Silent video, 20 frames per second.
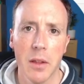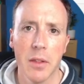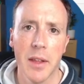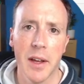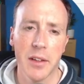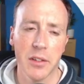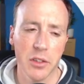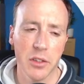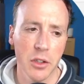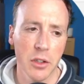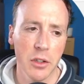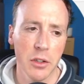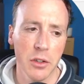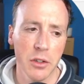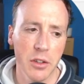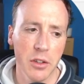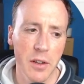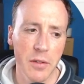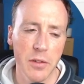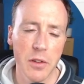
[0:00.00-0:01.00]
That's
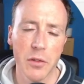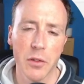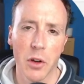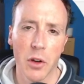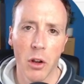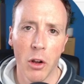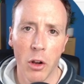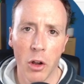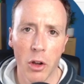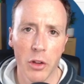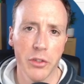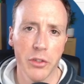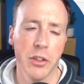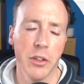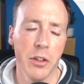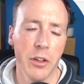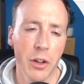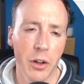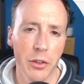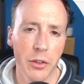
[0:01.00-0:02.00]
good if you've got lots
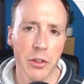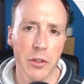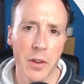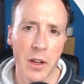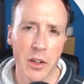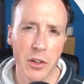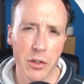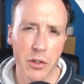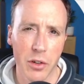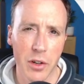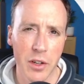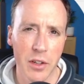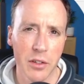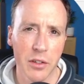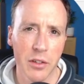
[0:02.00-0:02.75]
and lots of entries.